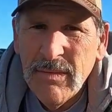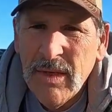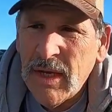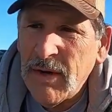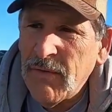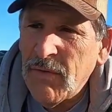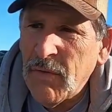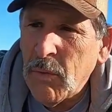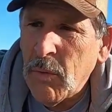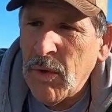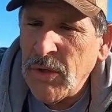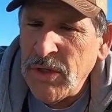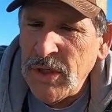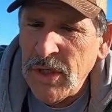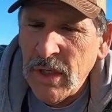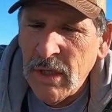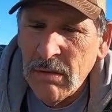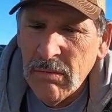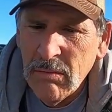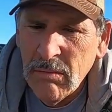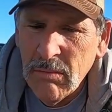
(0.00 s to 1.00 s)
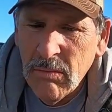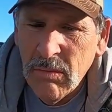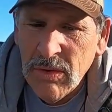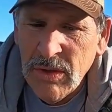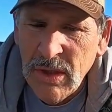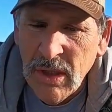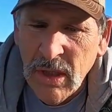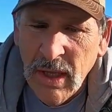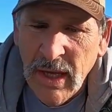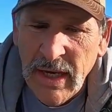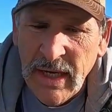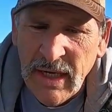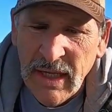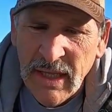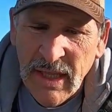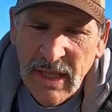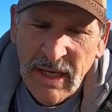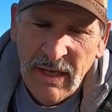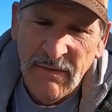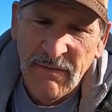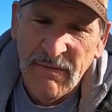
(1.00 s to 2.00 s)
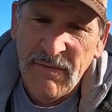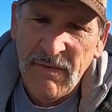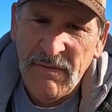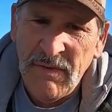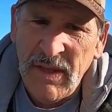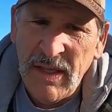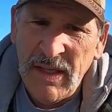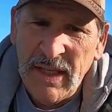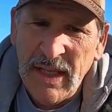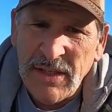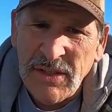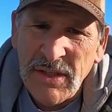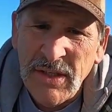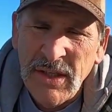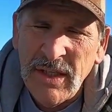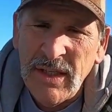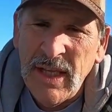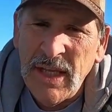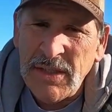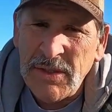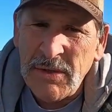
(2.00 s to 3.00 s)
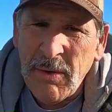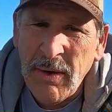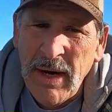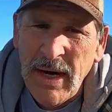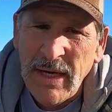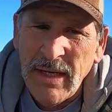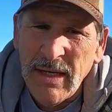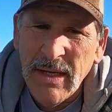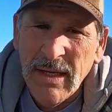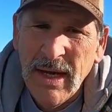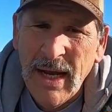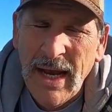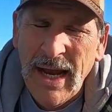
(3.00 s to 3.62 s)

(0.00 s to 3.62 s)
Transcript: Take it for what you like. I think if you think that's good, that's great.